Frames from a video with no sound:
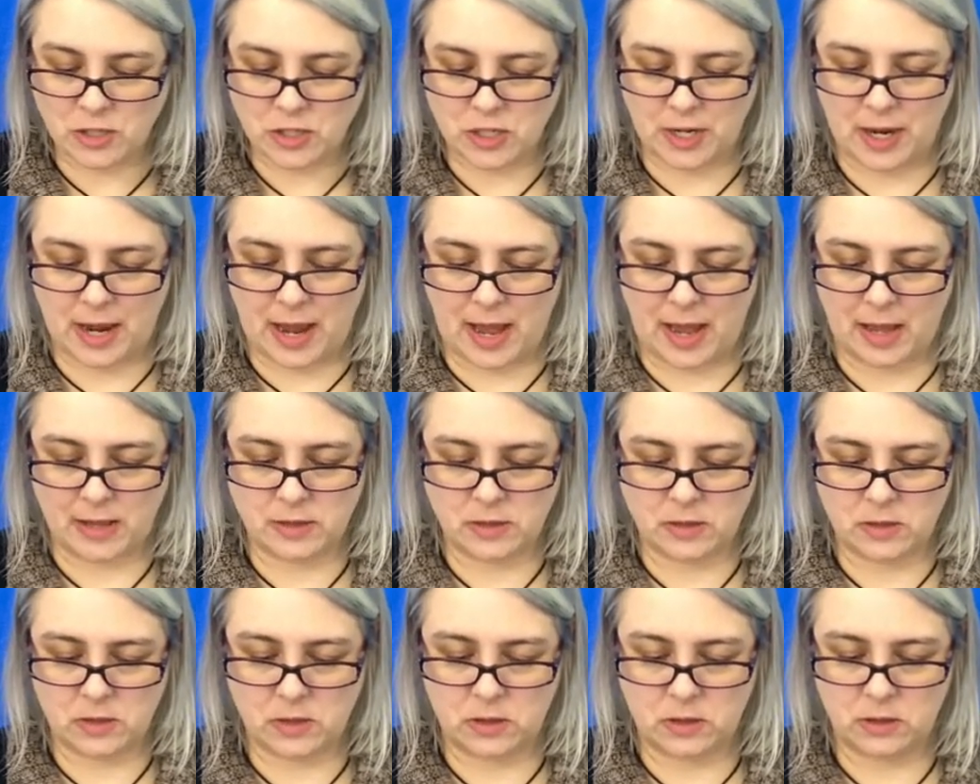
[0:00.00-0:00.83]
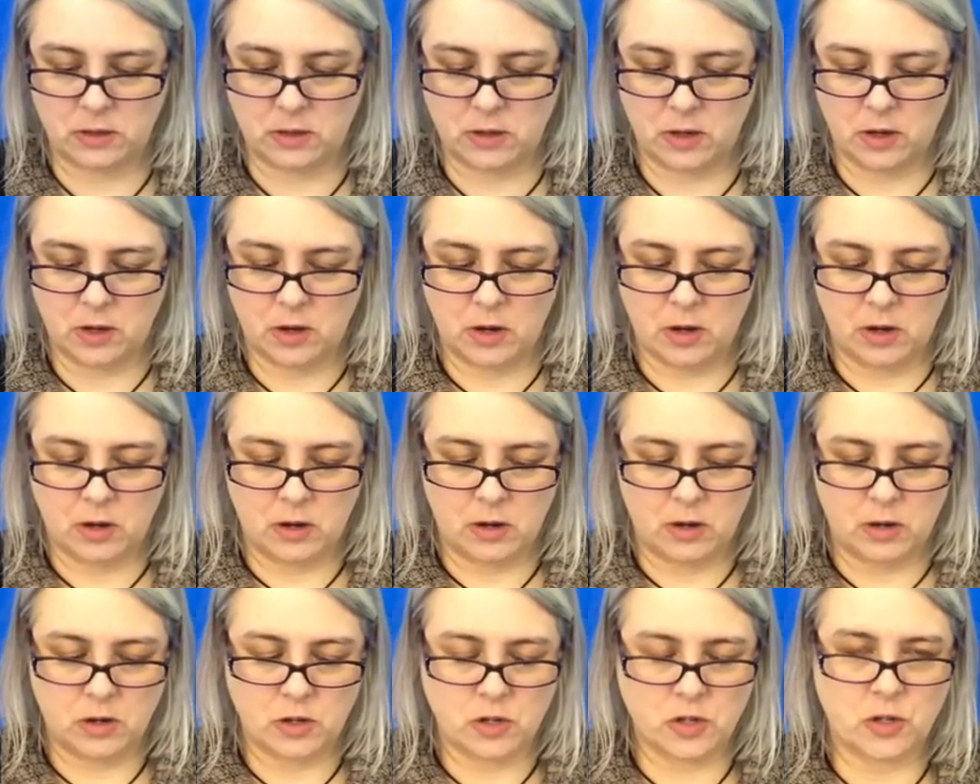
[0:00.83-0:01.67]
she asked.
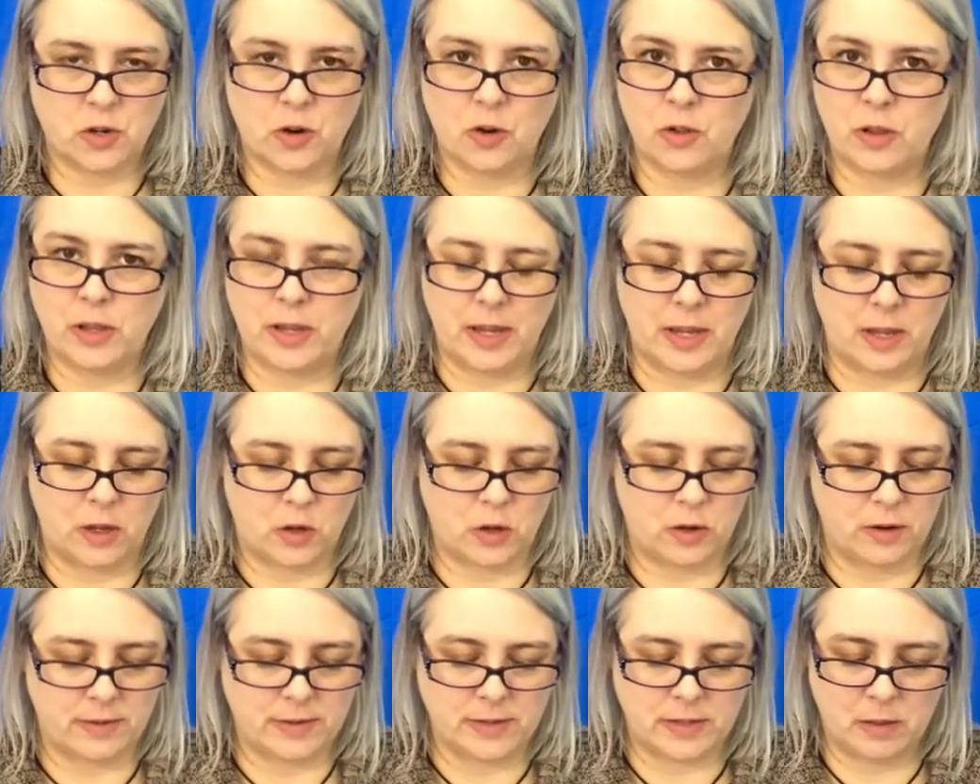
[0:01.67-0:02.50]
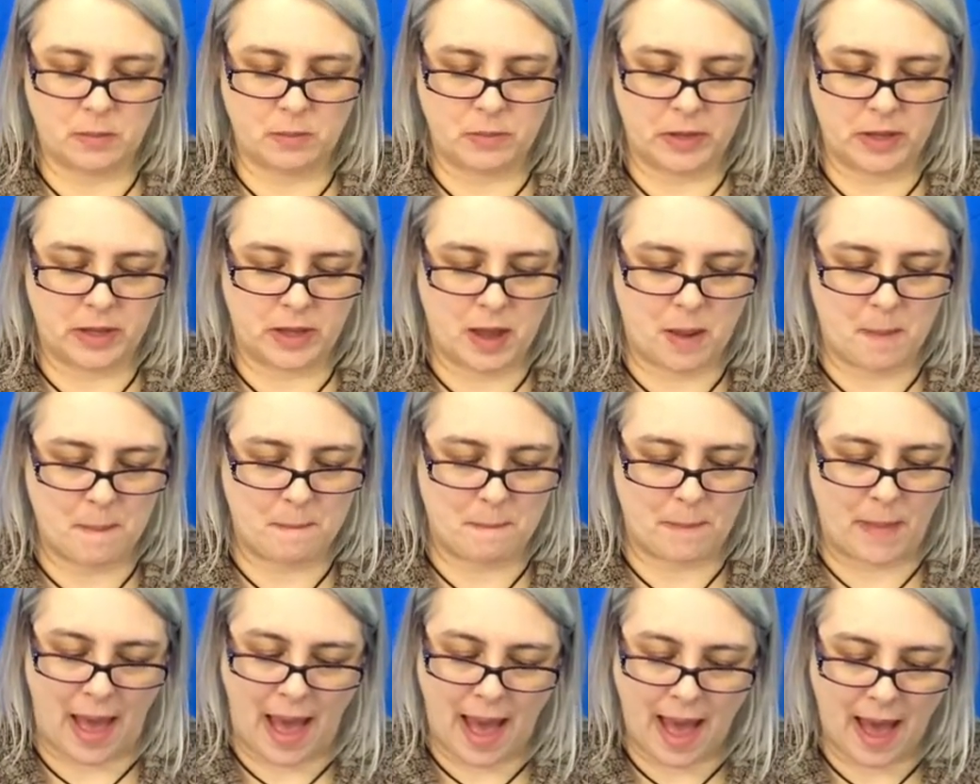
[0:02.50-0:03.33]
"Surely he could have simply come
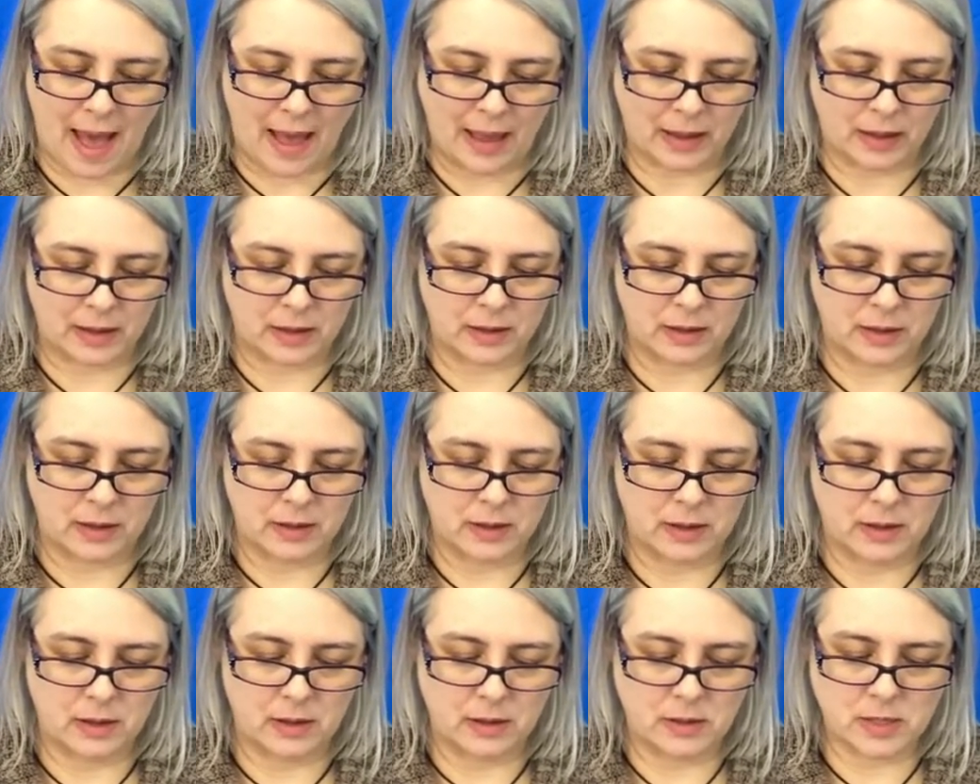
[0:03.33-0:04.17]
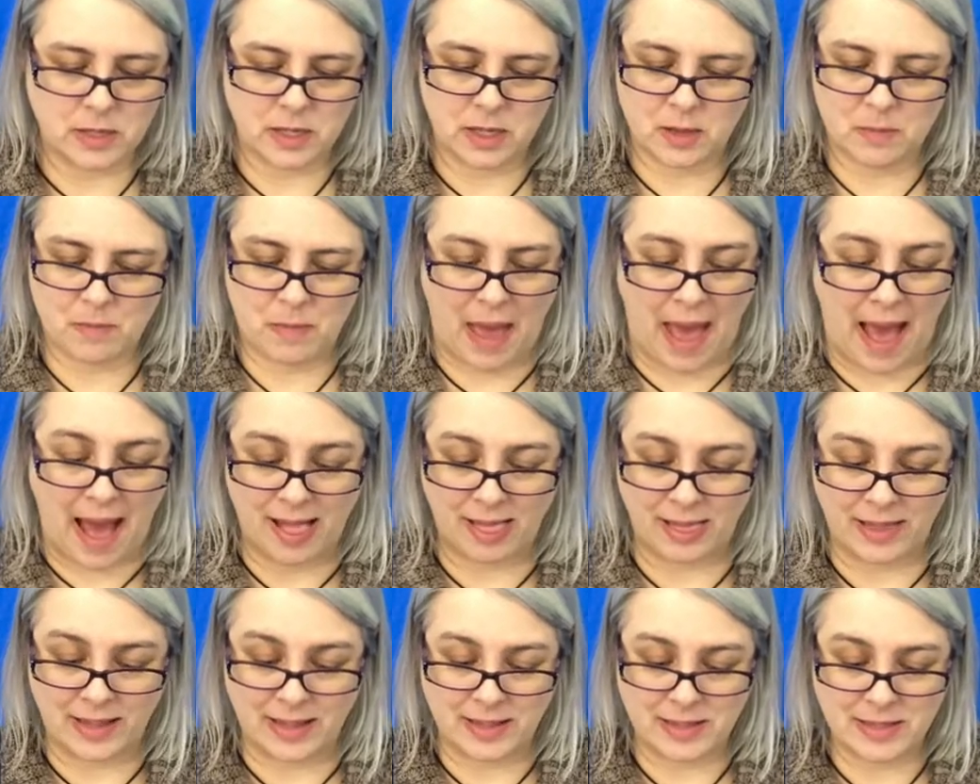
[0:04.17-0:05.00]
back to the
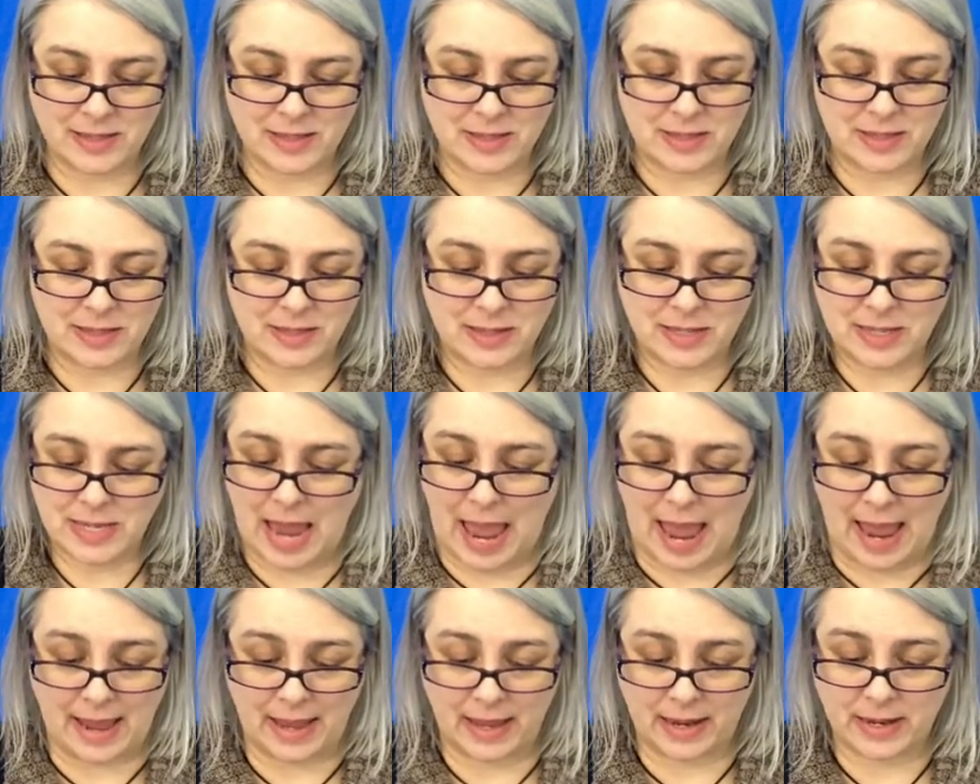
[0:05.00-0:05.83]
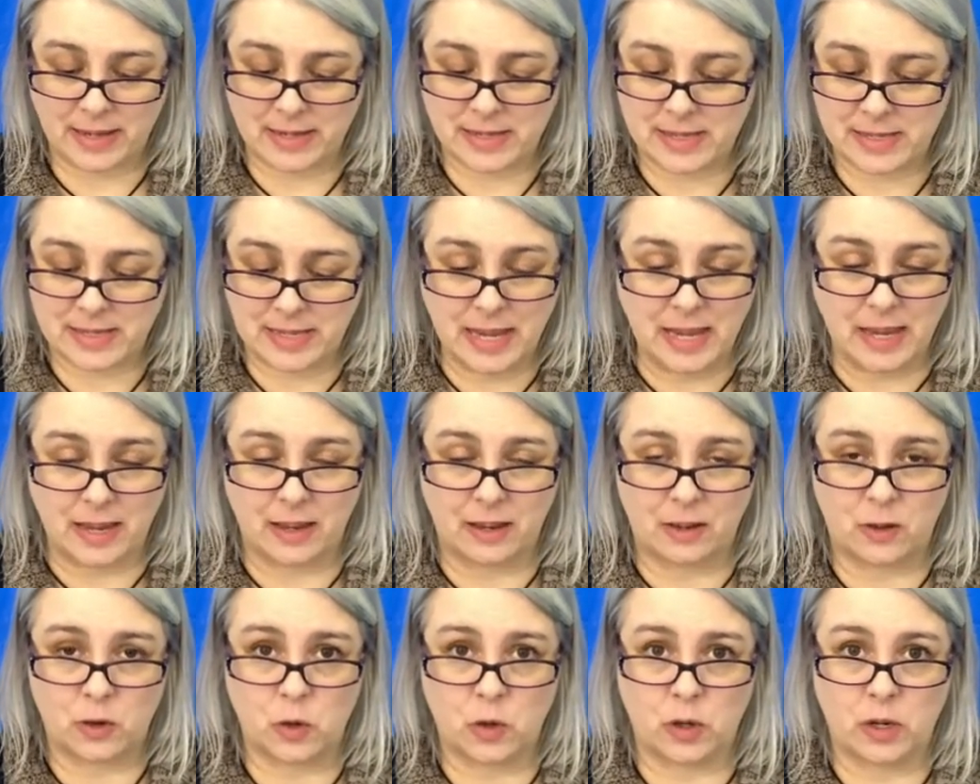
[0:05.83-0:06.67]
palace and taken his
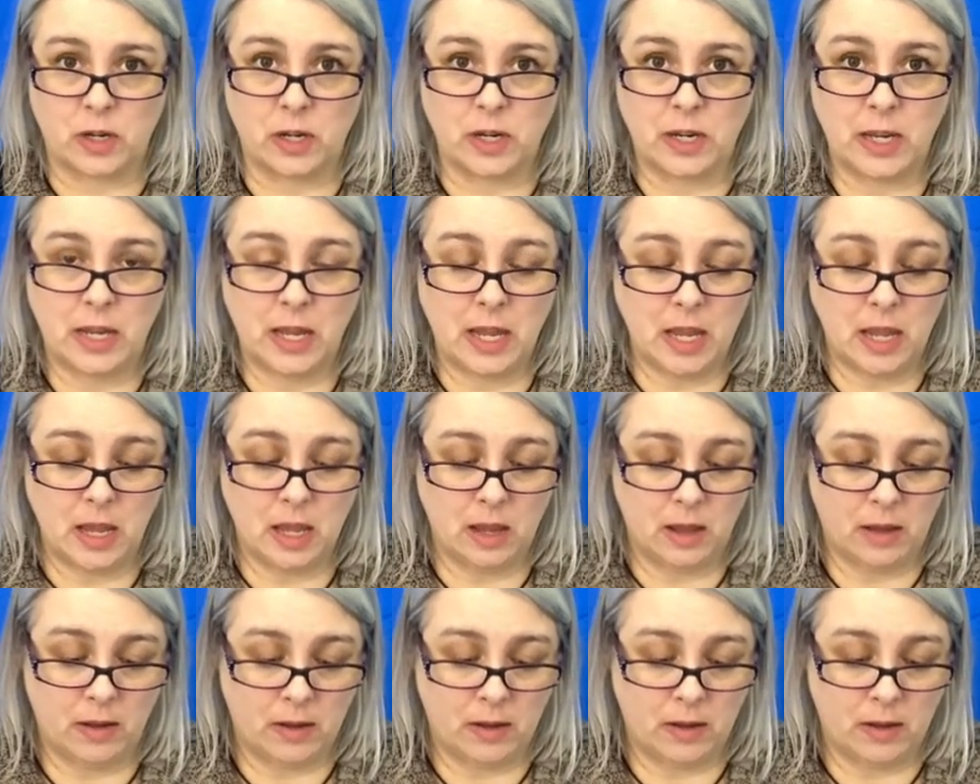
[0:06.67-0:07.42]
seat, couldn't he?"